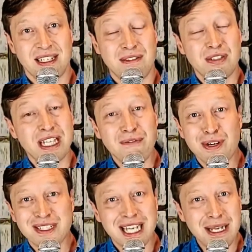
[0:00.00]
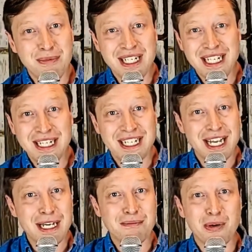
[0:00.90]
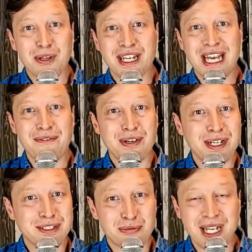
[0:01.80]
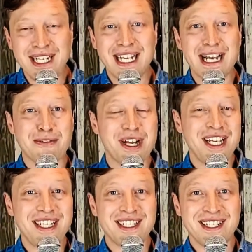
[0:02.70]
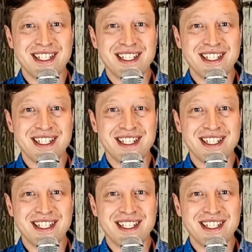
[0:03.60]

If there's ever a time we needed God more than ever, it's right now, right?